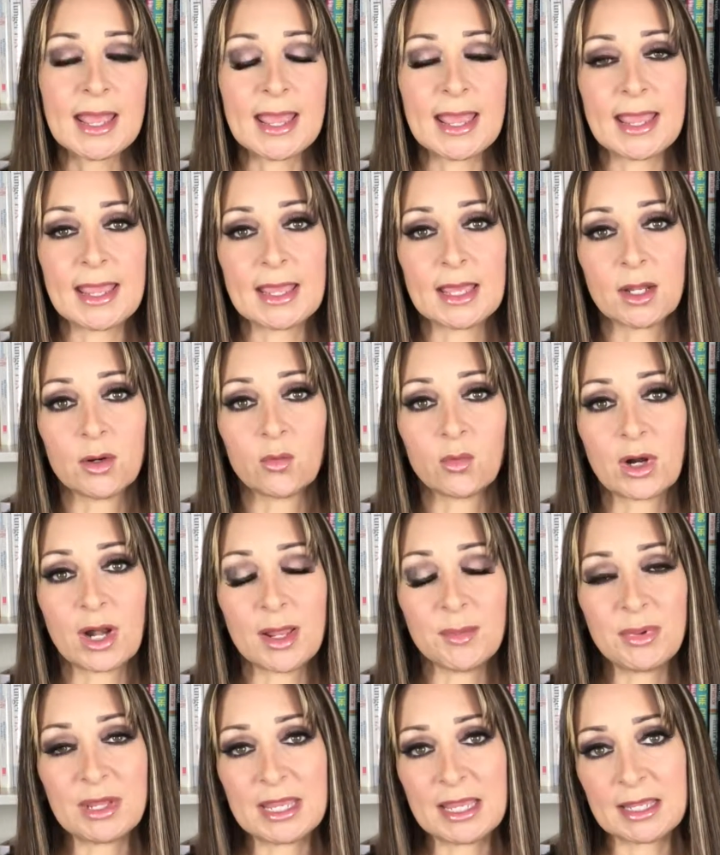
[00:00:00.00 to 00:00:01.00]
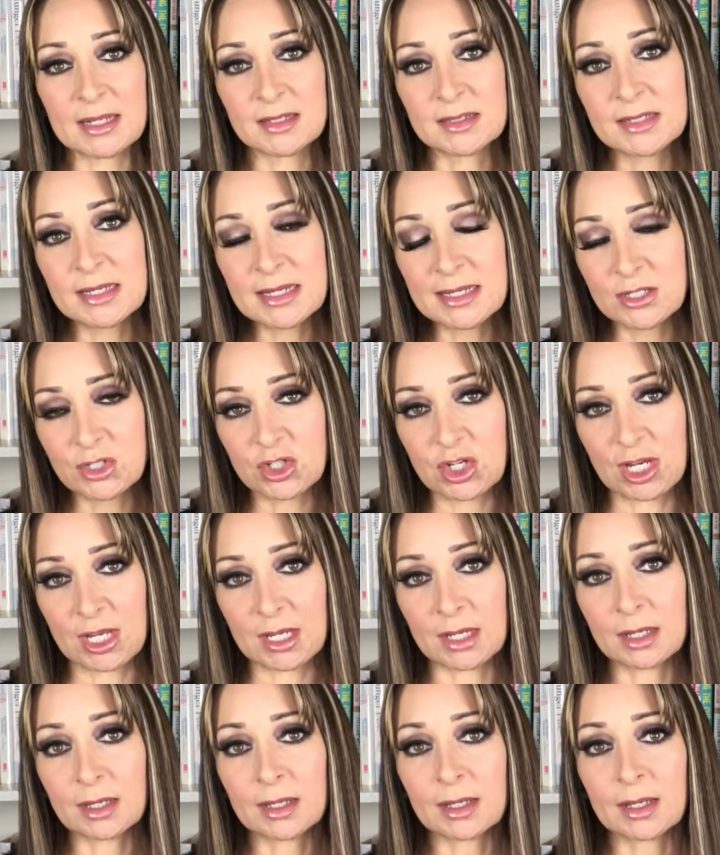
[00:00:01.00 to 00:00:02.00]
And when I began
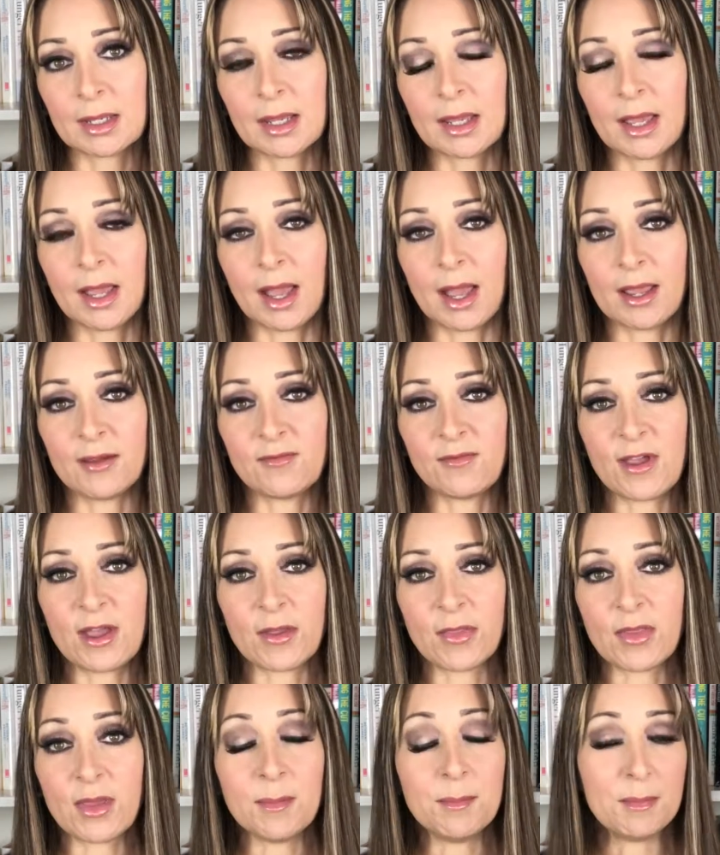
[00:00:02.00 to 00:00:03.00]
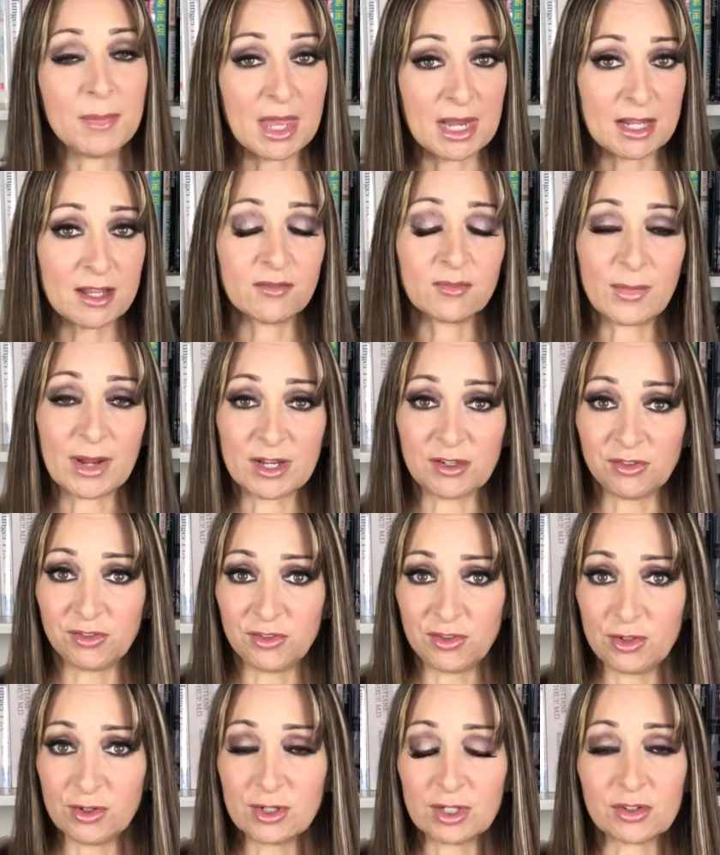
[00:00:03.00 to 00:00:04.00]
teaching, I found that many of my
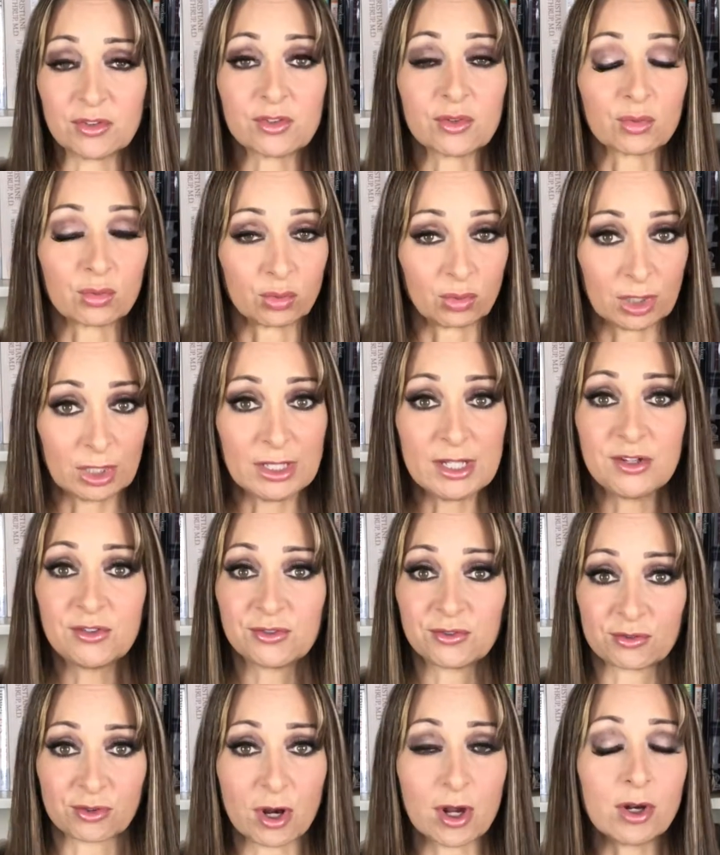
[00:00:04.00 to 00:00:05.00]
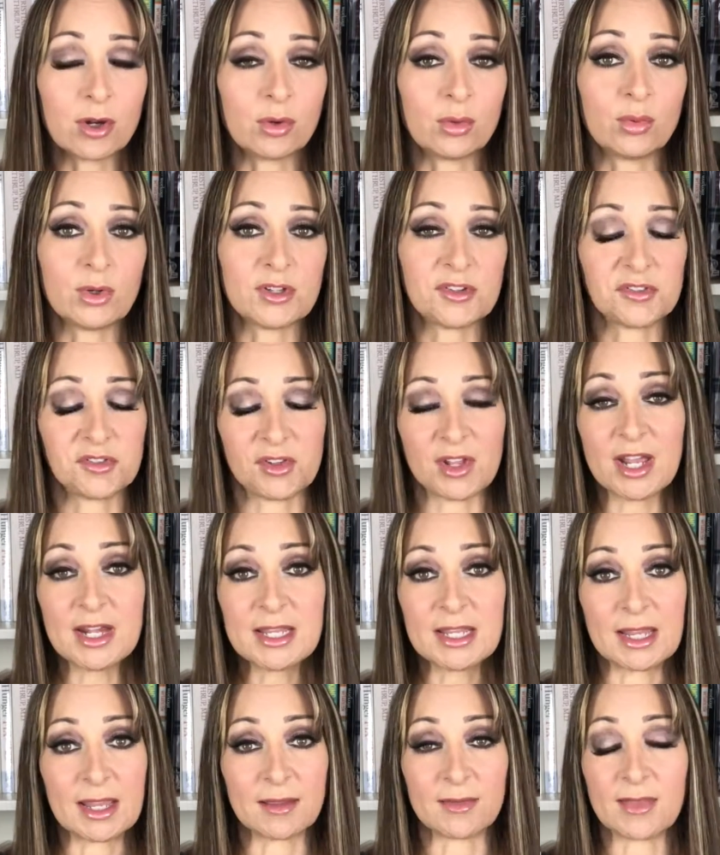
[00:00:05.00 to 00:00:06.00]
students really struggle with
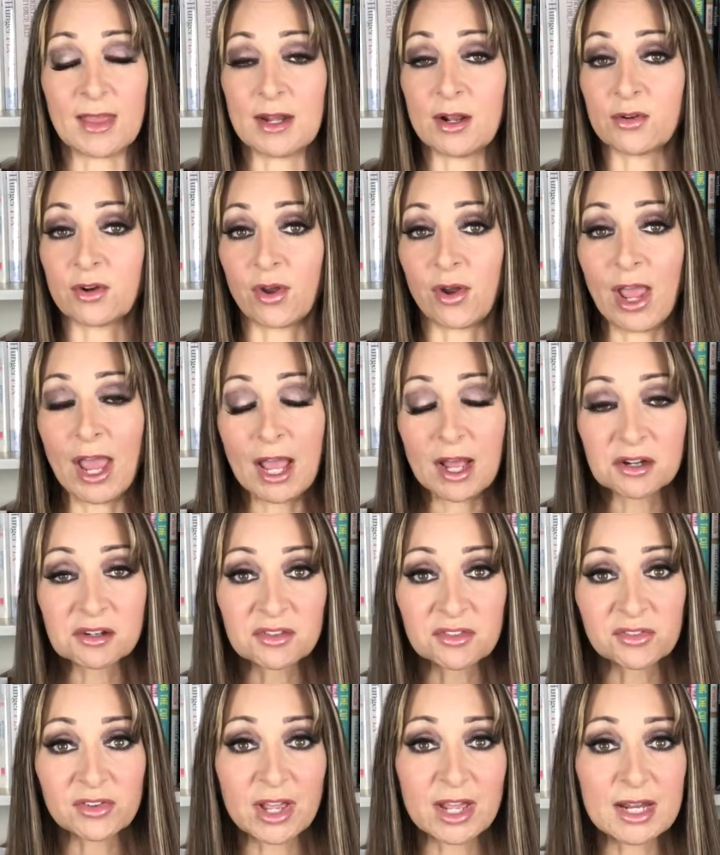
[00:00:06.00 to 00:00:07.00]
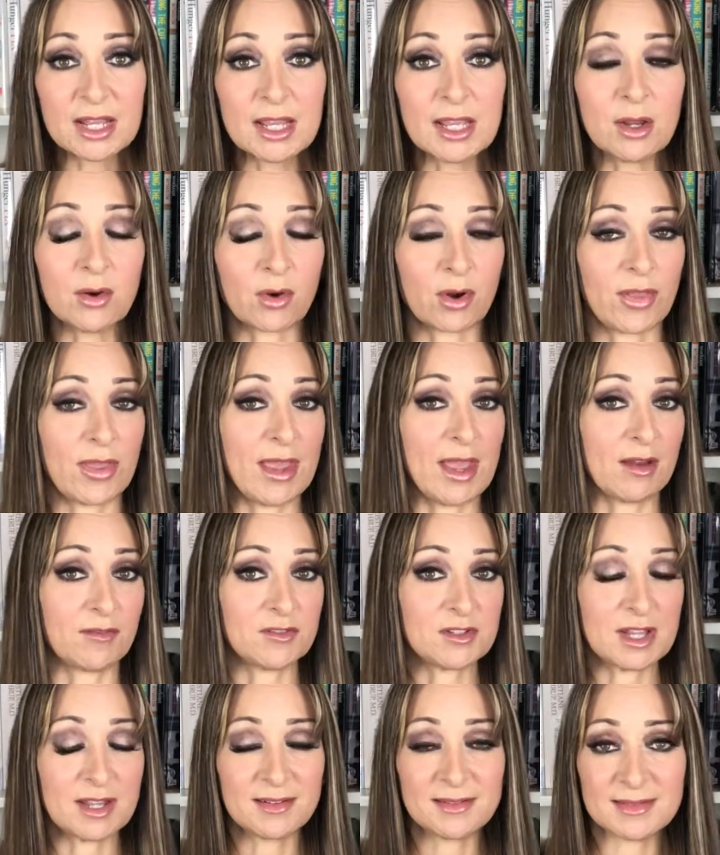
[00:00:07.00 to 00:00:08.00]
studying. They don't know how to study, or they have
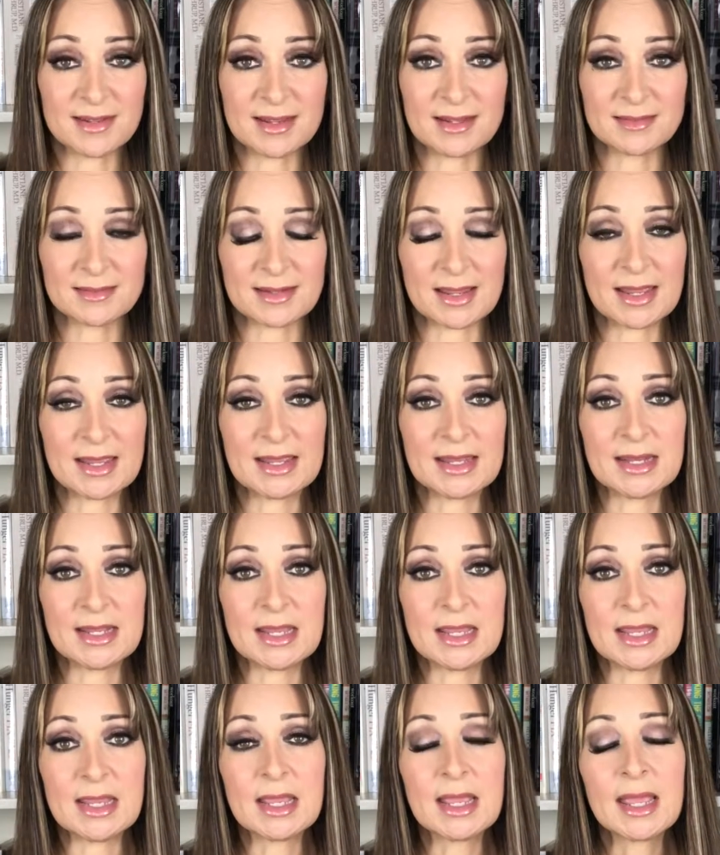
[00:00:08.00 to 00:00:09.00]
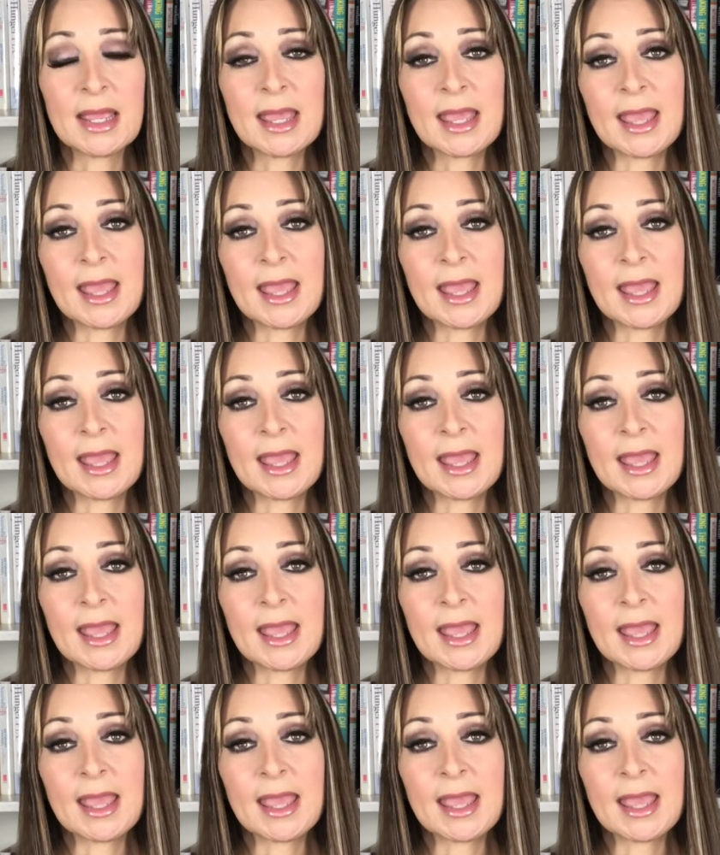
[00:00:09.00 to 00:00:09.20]
test anxiety.